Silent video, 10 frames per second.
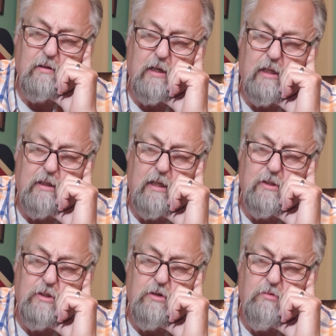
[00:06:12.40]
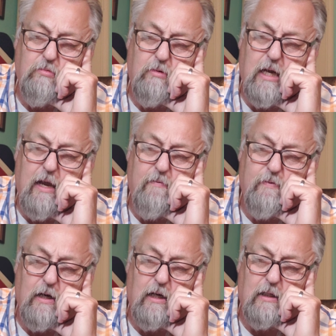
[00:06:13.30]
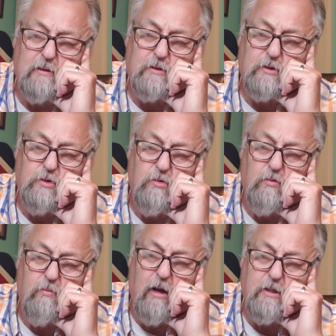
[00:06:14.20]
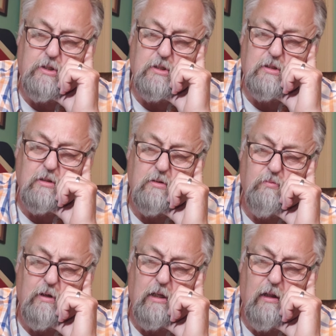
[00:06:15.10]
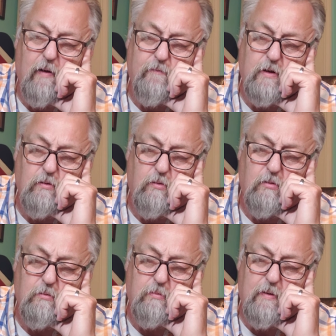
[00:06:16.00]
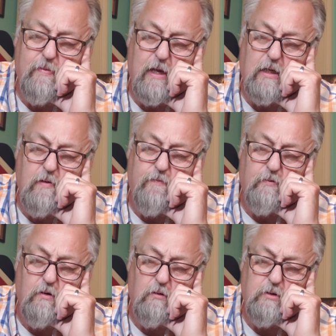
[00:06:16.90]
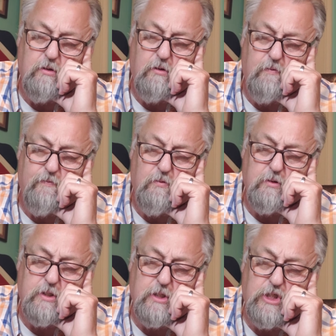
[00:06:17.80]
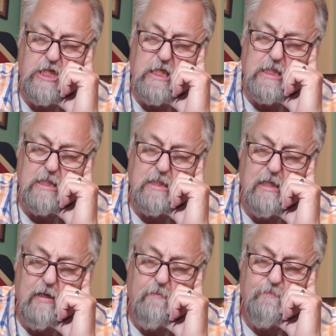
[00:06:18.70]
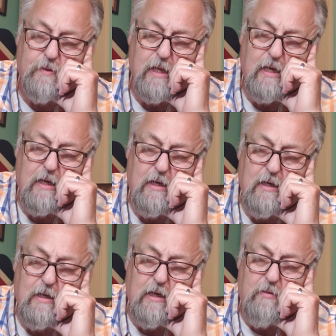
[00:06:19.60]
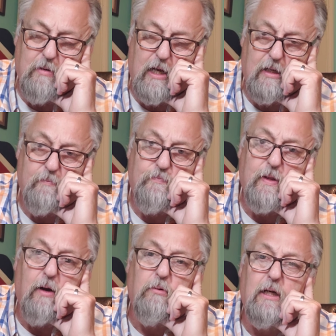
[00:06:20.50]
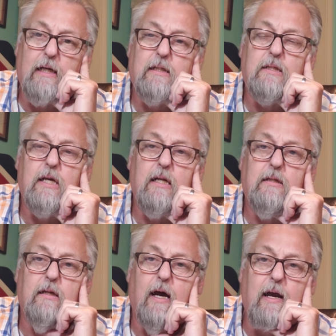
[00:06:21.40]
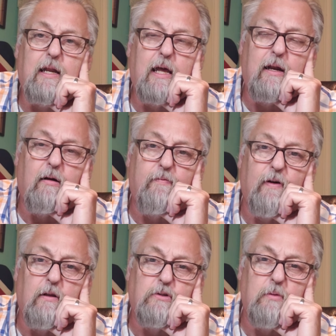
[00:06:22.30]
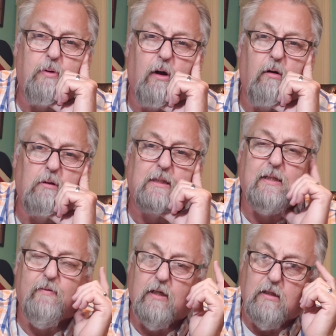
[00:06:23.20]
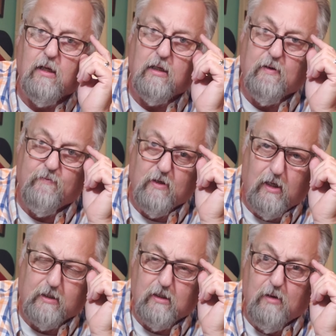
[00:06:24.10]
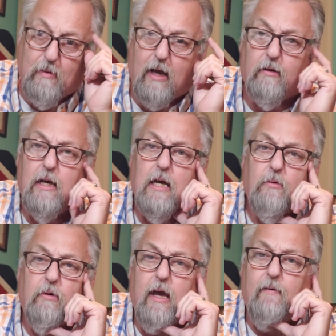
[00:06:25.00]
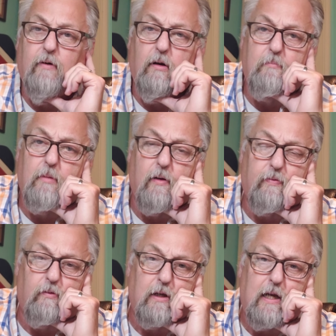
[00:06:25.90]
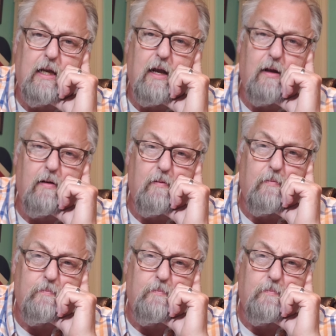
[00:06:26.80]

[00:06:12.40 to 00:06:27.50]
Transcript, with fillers: and then you gave us your righteousness. We love you, Lord. We thank you for all you do for us in Jesus' name. Amen. I would like to say tonight at our fellowship hall at 7 o'clock, if you'd like to come out, we have our monthly uh,